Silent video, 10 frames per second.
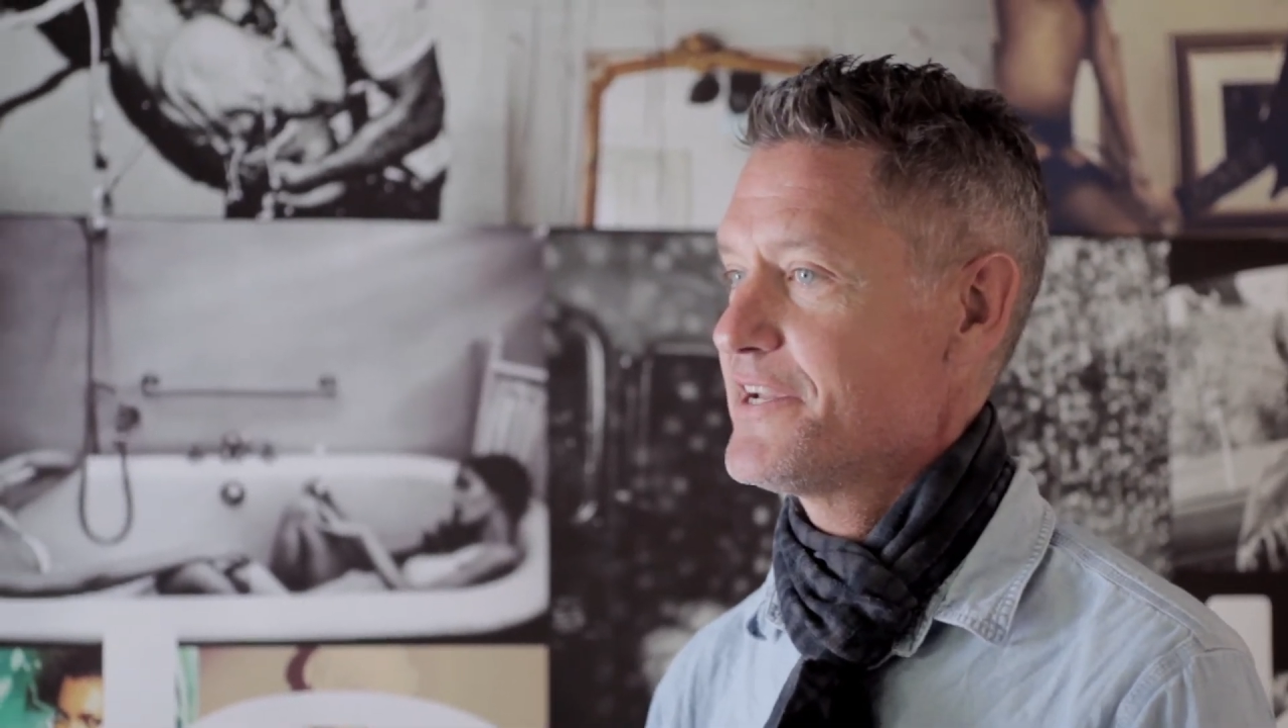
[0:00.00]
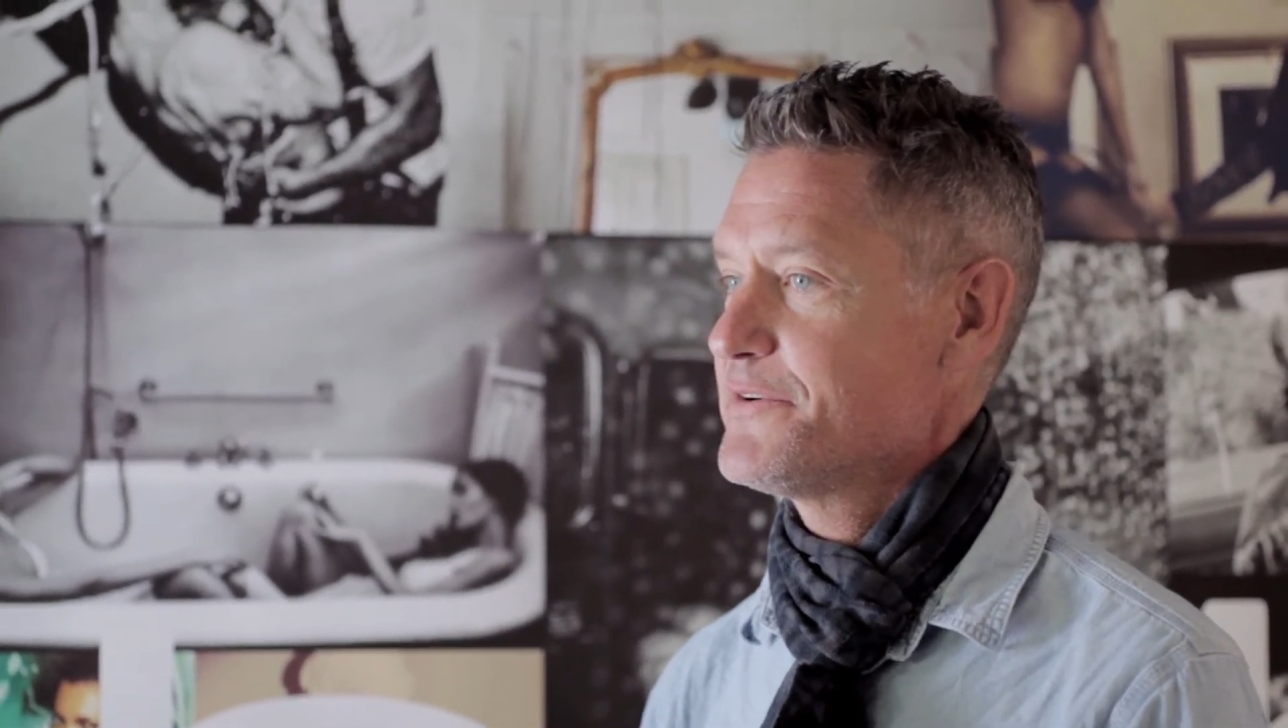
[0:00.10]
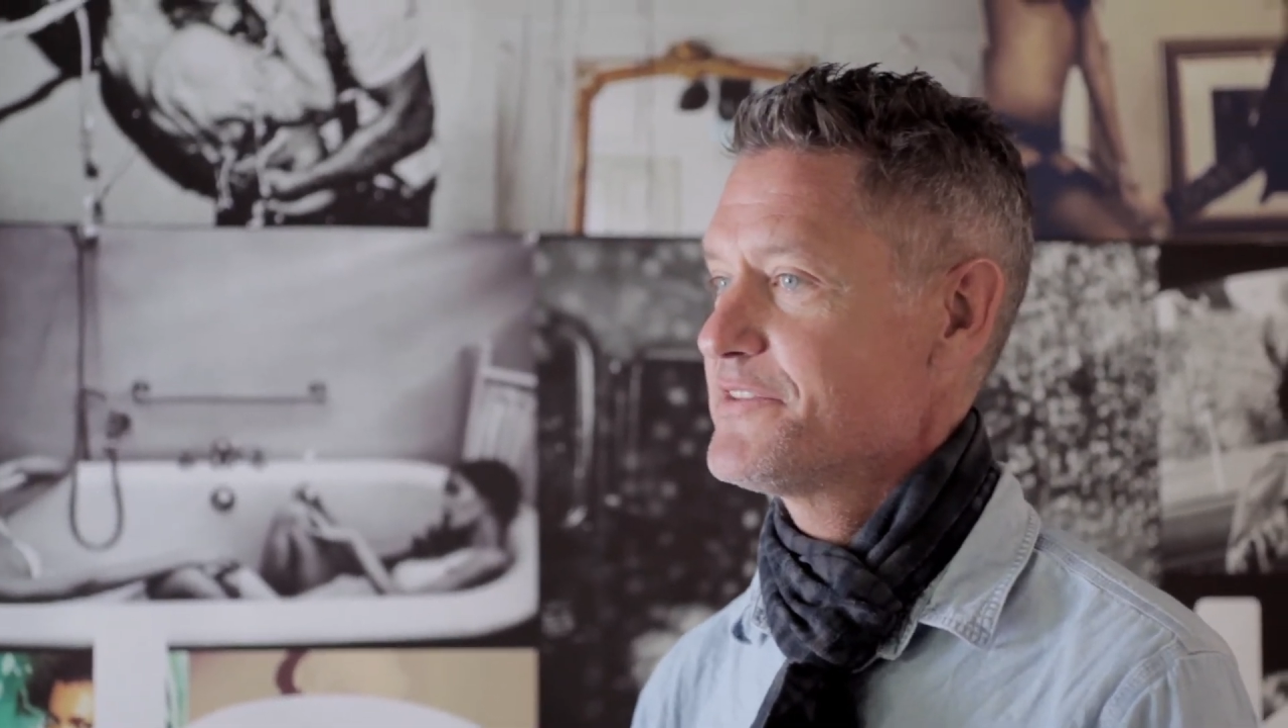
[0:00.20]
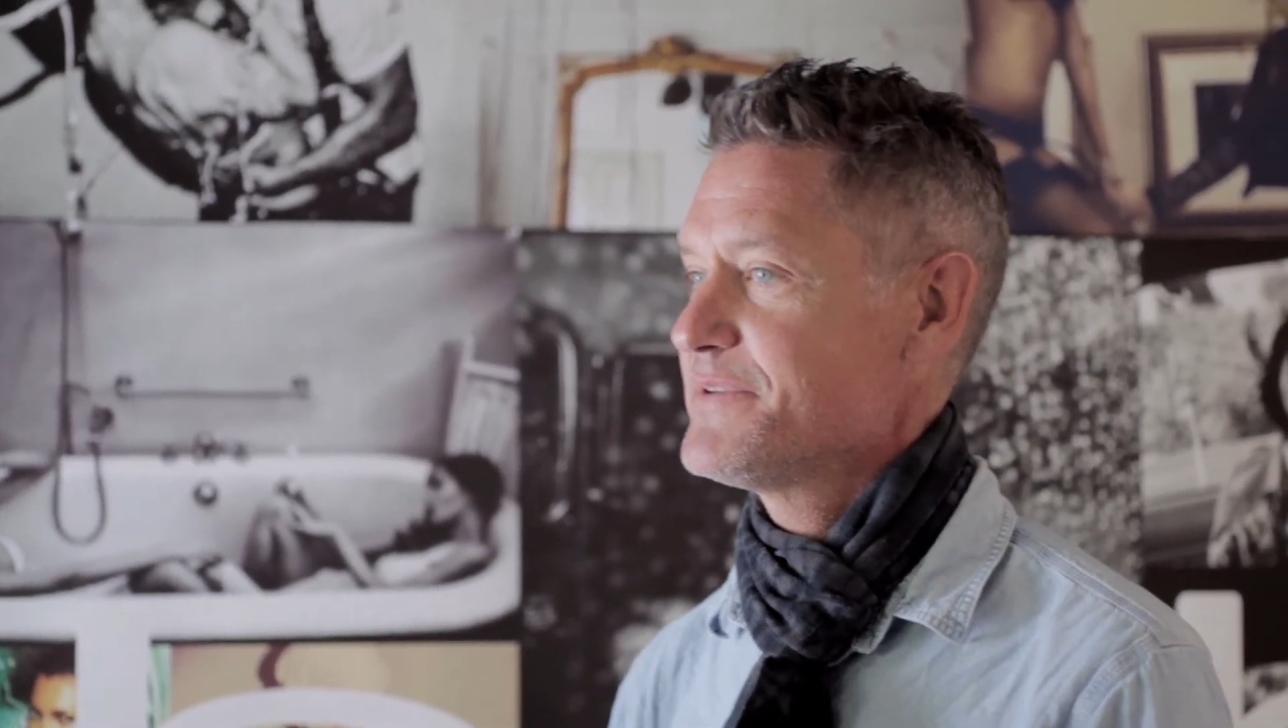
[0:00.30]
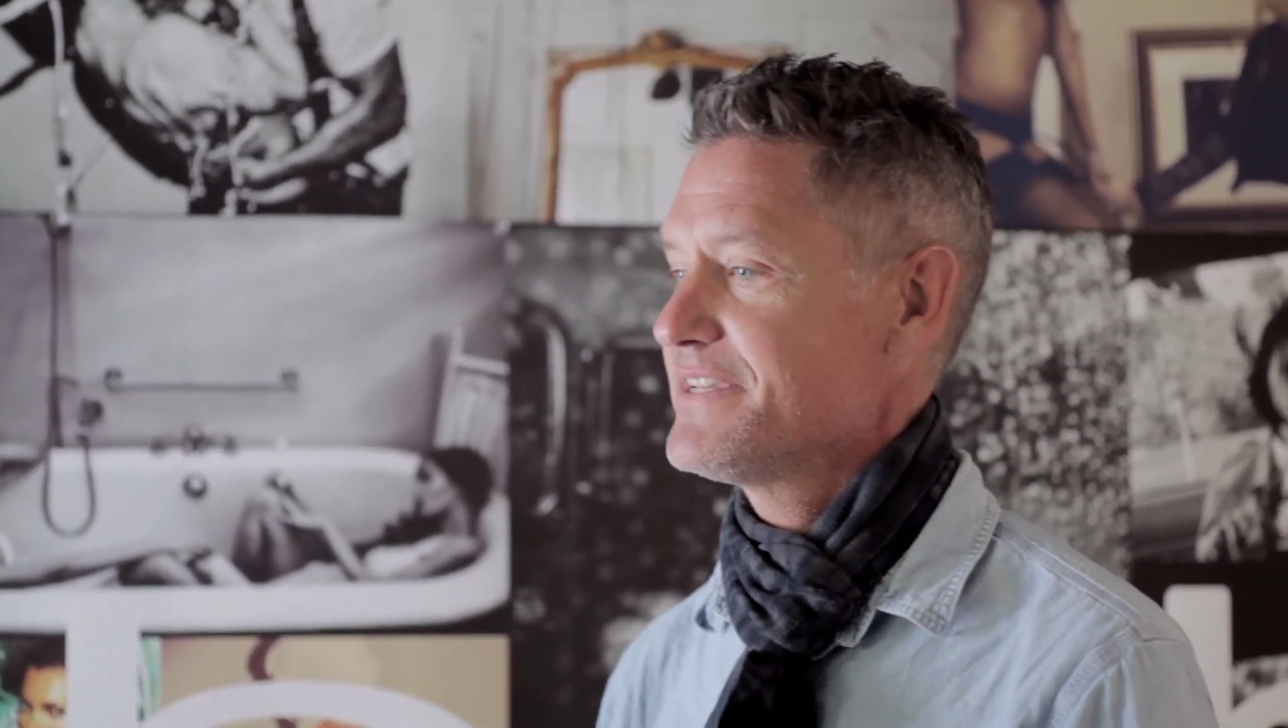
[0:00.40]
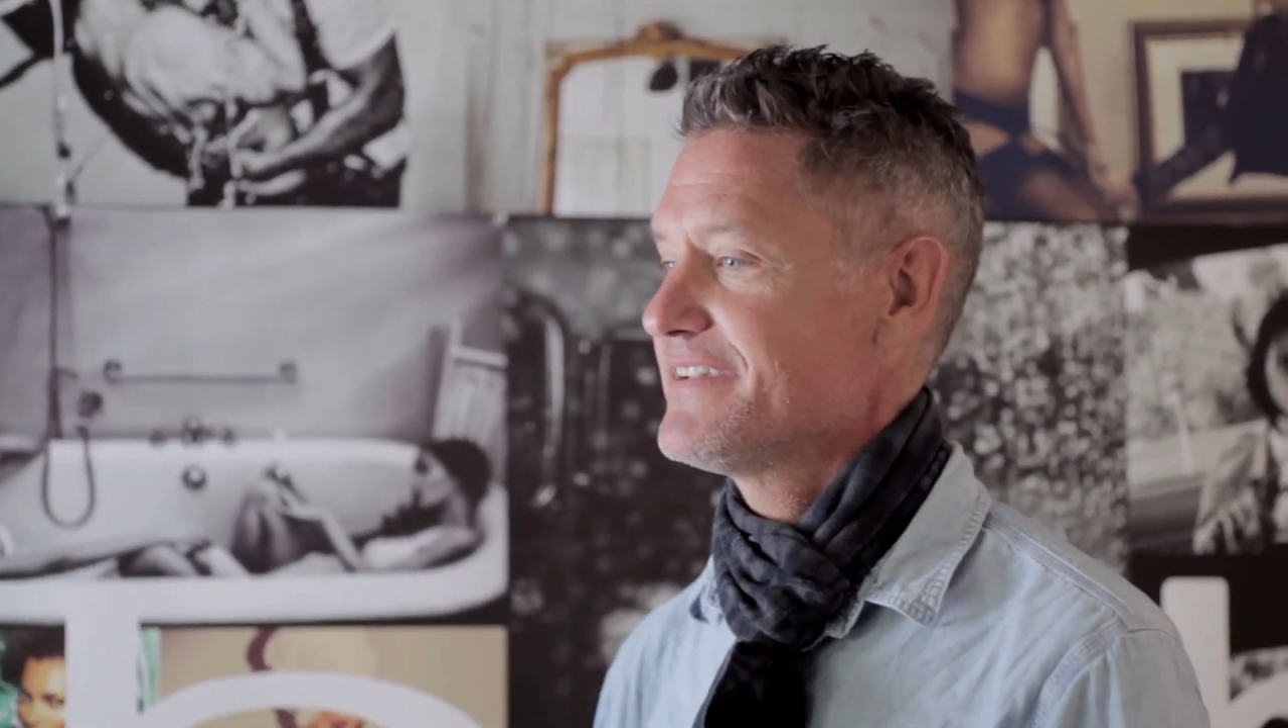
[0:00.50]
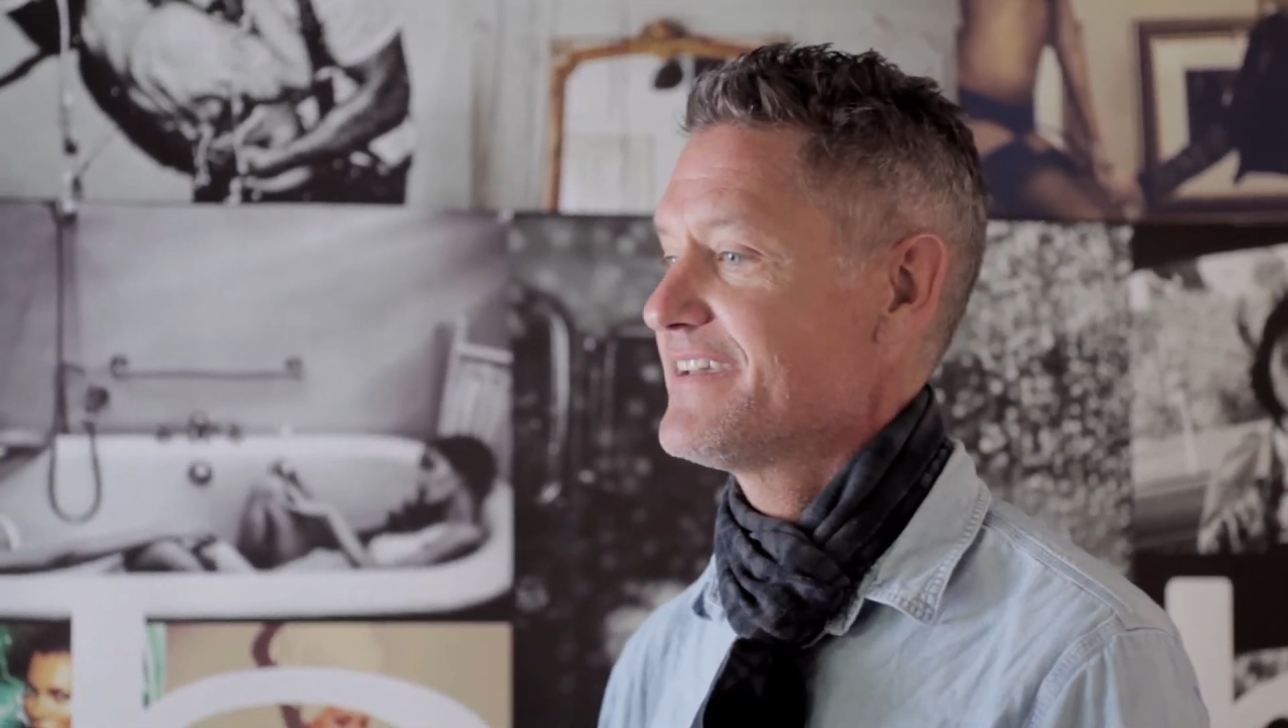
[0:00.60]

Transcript: that with me,